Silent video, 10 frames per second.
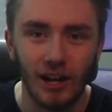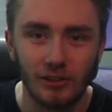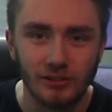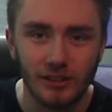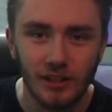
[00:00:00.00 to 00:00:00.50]

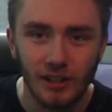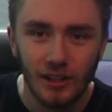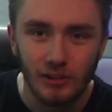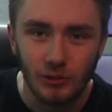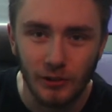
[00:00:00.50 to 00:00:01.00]
out,
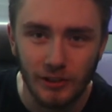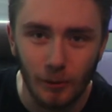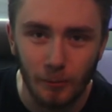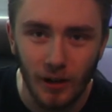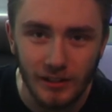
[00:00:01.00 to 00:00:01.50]
doing an
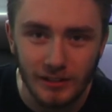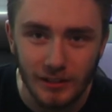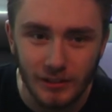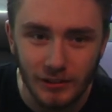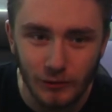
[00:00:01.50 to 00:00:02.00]

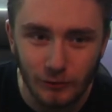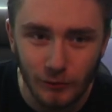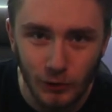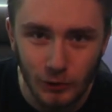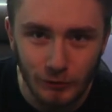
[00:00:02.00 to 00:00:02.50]
unboxing,
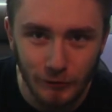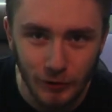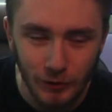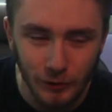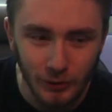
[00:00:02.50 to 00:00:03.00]
first
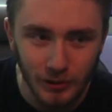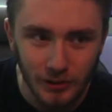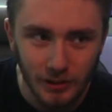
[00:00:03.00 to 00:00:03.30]
review,